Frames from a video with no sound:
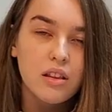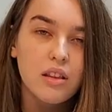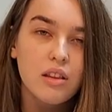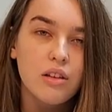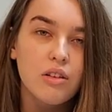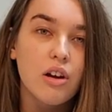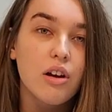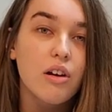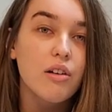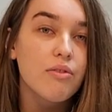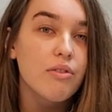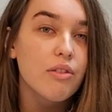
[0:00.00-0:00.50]

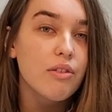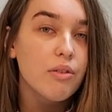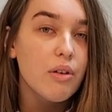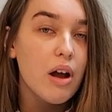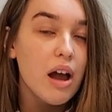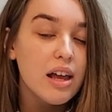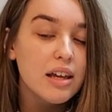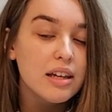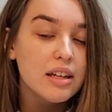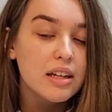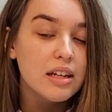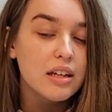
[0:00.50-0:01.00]
There are a
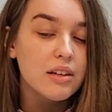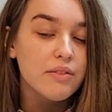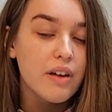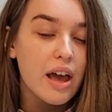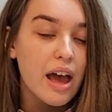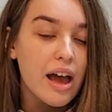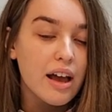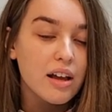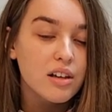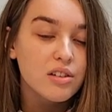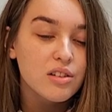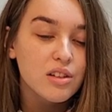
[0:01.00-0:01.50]
variety of
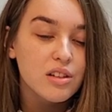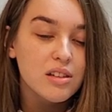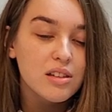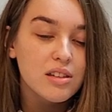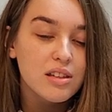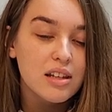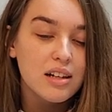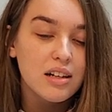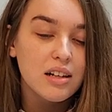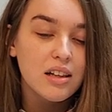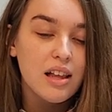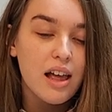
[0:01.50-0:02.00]

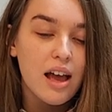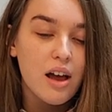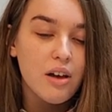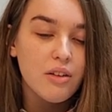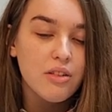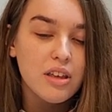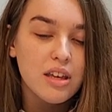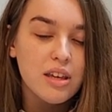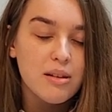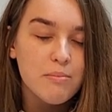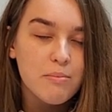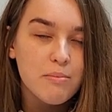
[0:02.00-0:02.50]
actions that allow
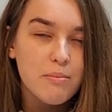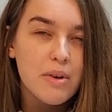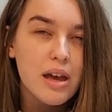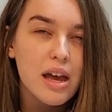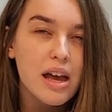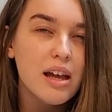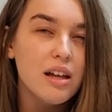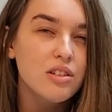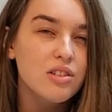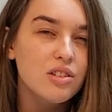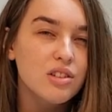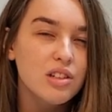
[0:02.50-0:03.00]
the
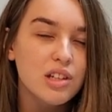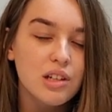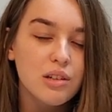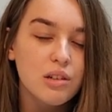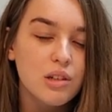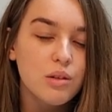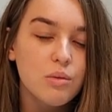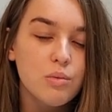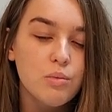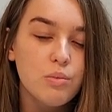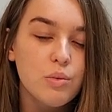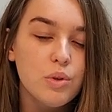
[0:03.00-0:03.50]

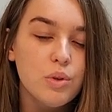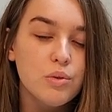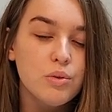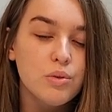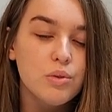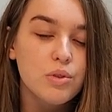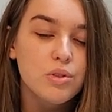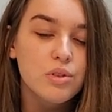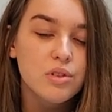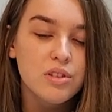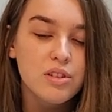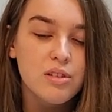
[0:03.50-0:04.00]
imaginary
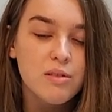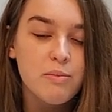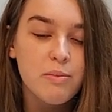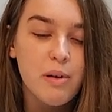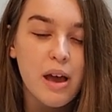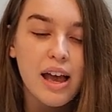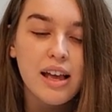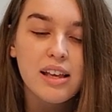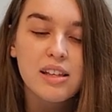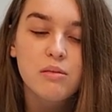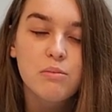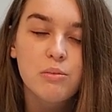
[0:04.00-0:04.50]
whoosh to
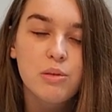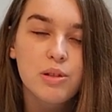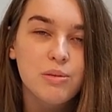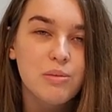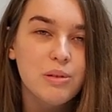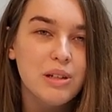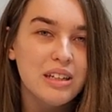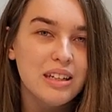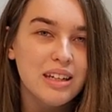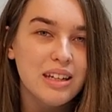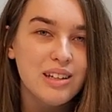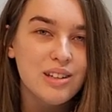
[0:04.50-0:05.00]
pass
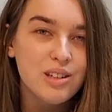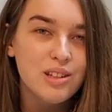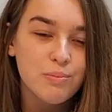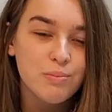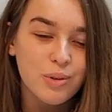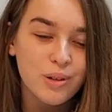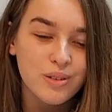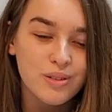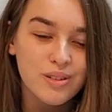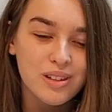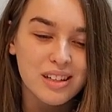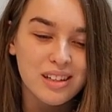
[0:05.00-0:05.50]
between each
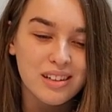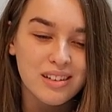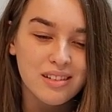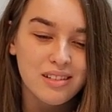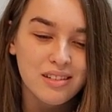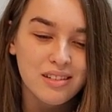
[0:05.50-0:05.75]
person.